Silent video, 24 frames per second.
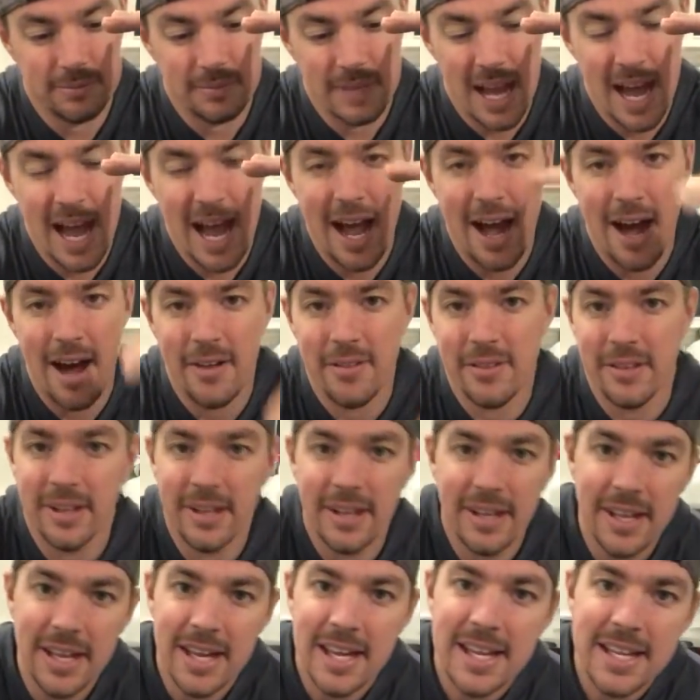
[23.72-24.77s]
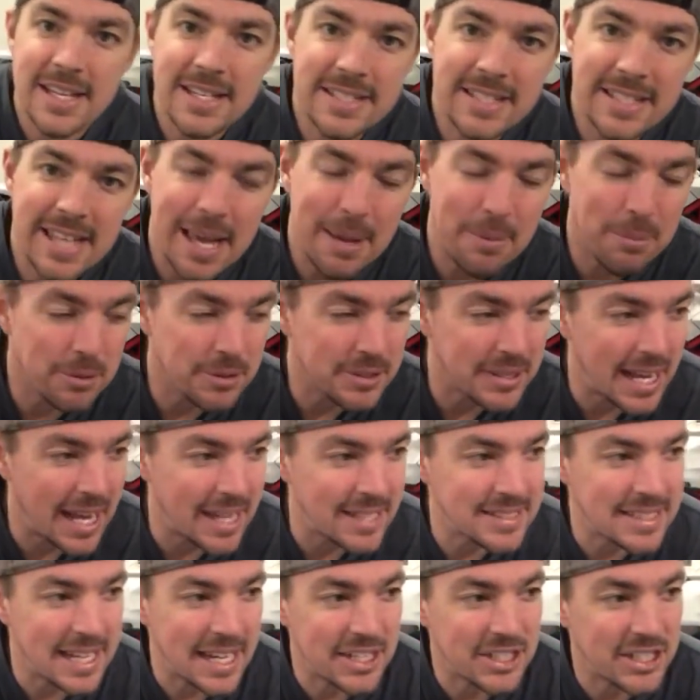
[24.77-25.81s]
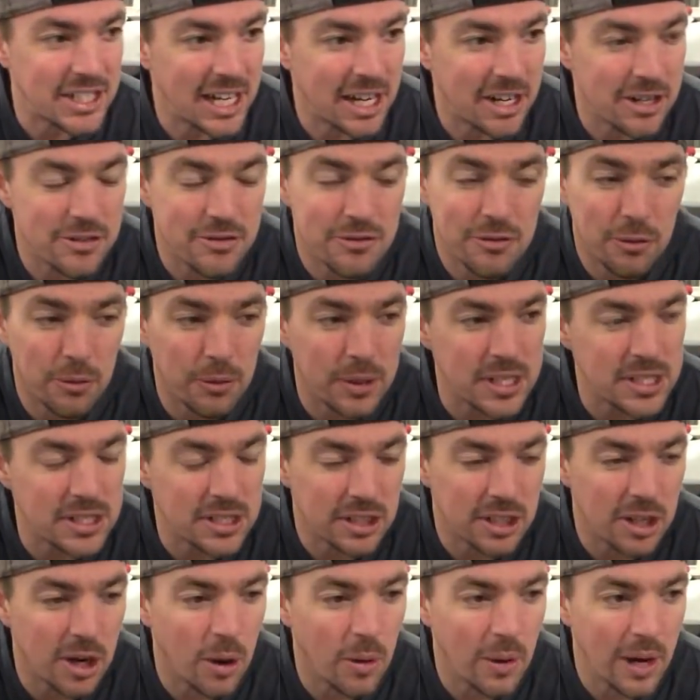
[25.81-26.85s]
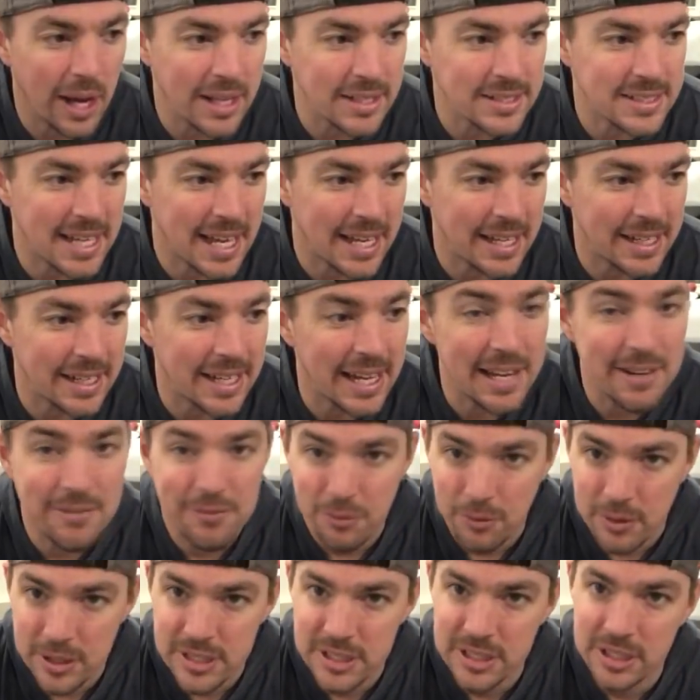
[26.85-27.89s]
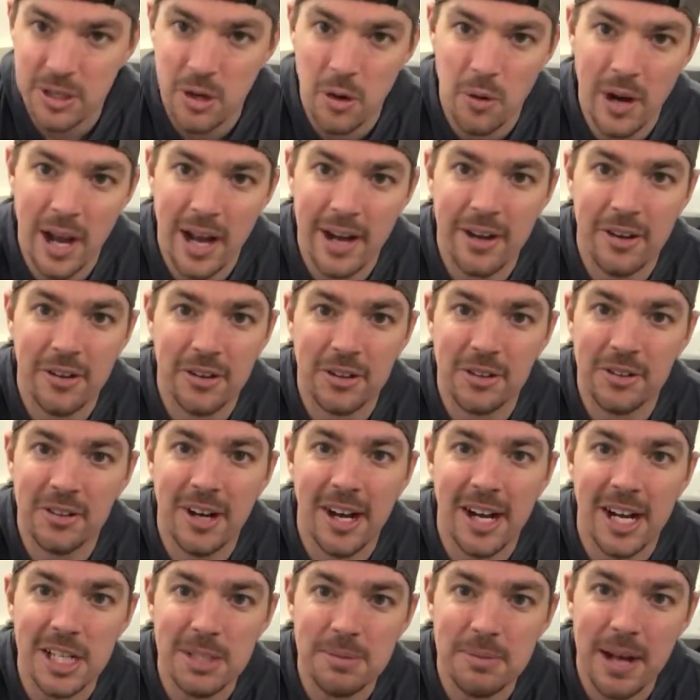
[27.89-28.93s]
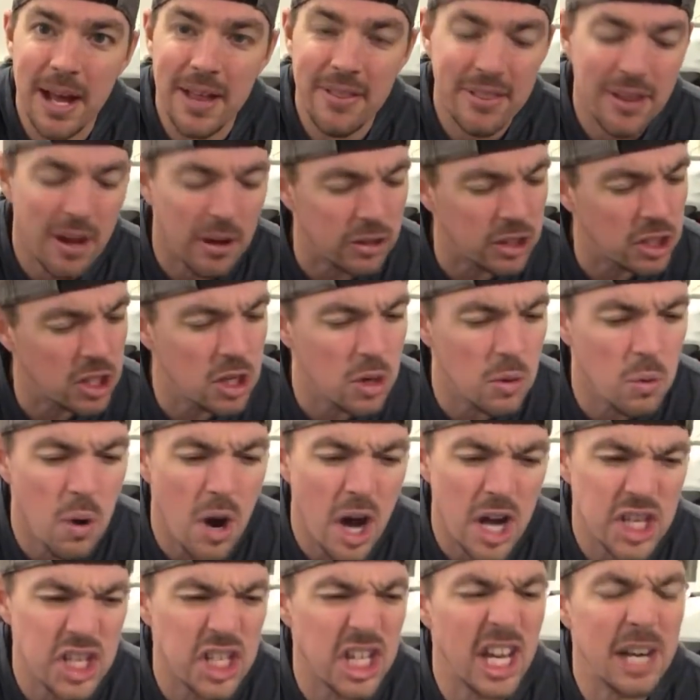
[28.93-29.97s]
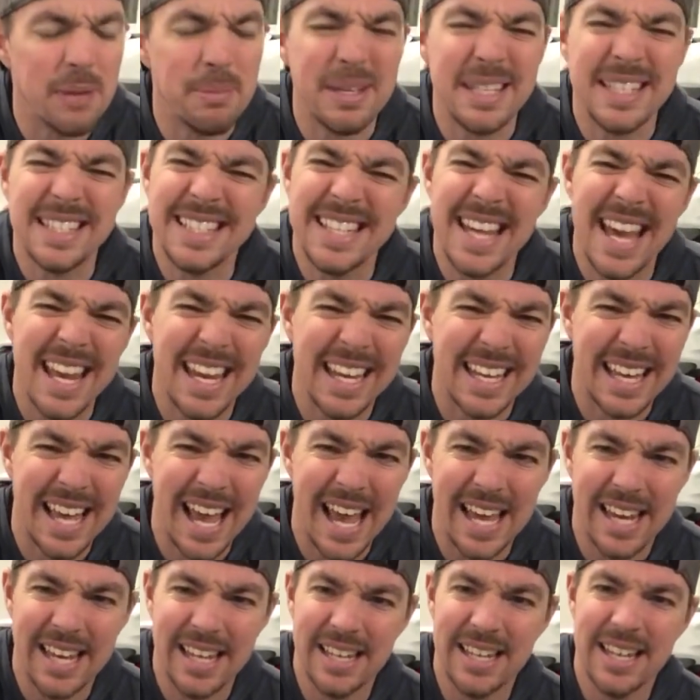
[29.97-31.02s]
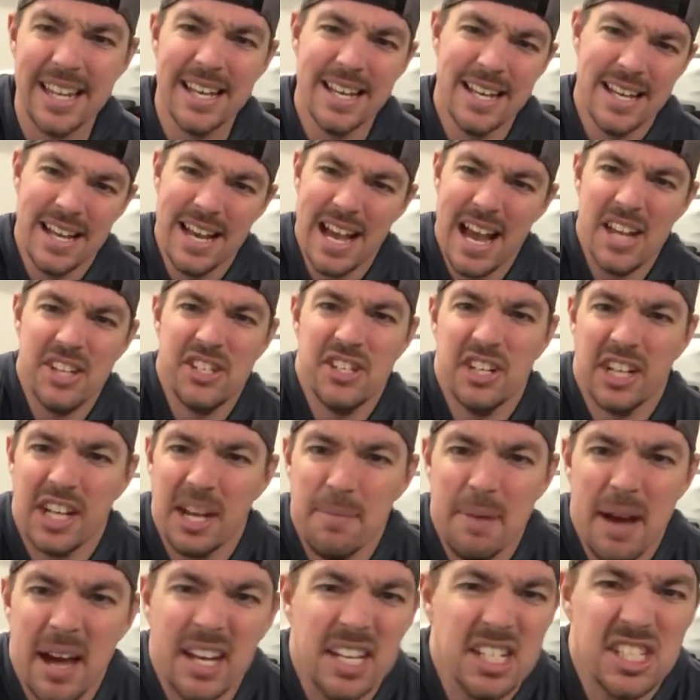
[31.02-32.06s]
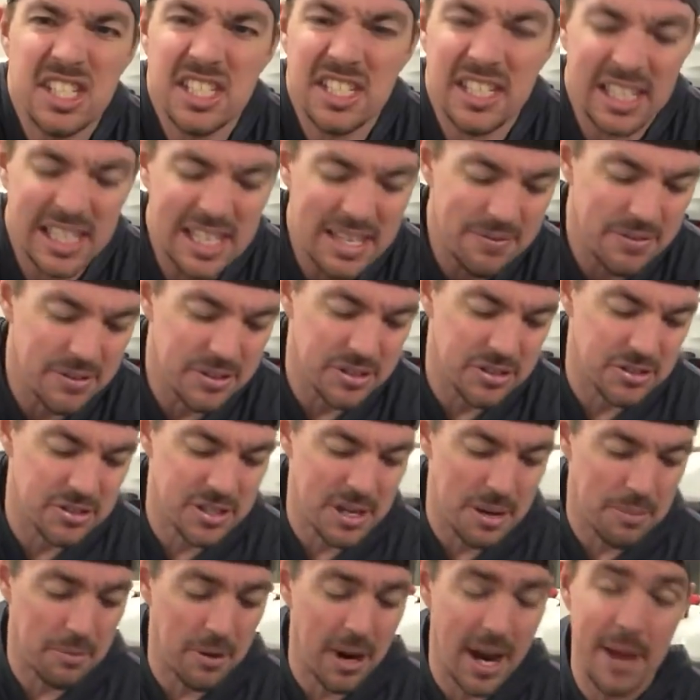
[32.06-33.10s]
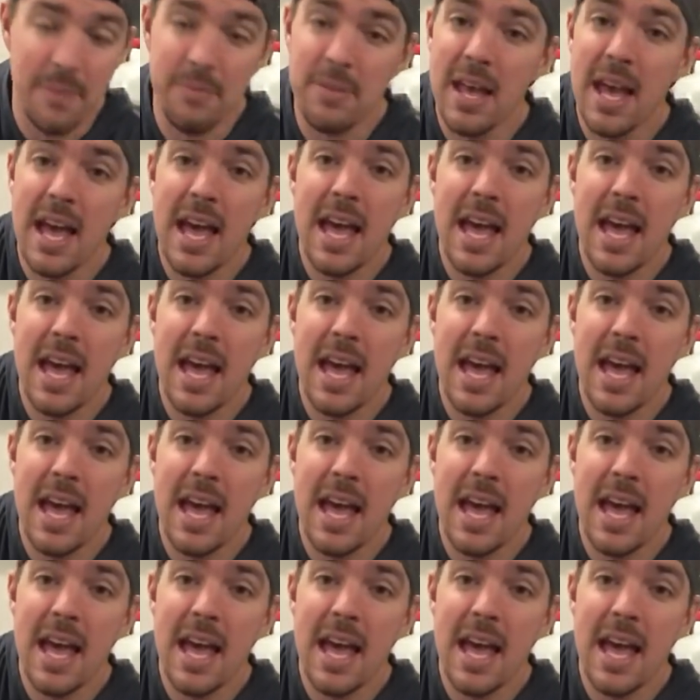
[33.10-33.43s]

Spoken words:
high on the tables and outside chairs, freezing cold outside today, freezing cold out here in the garage. But I thought, you know what? You gotta be dedicated. I should have come out in a sleeveless or something, right?